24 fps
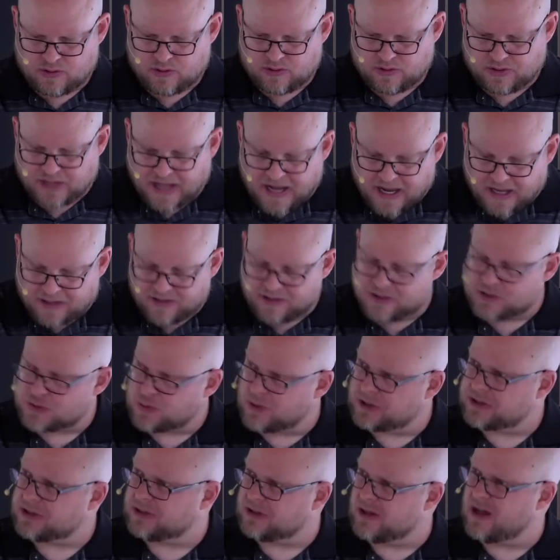That is
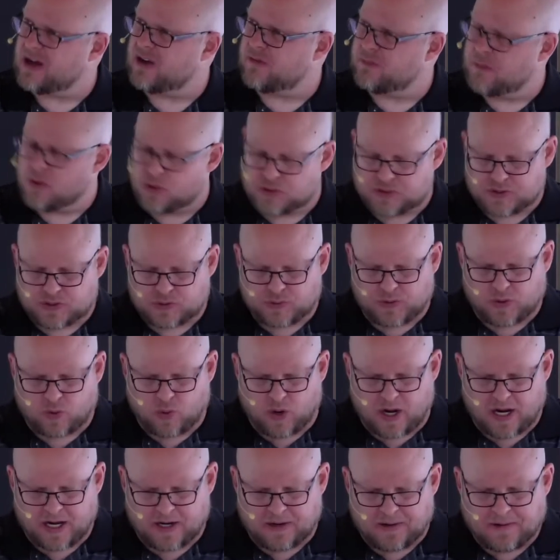what the law of Moses
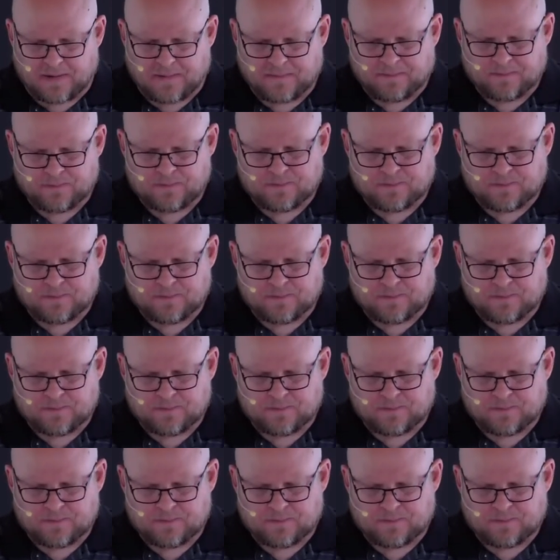required.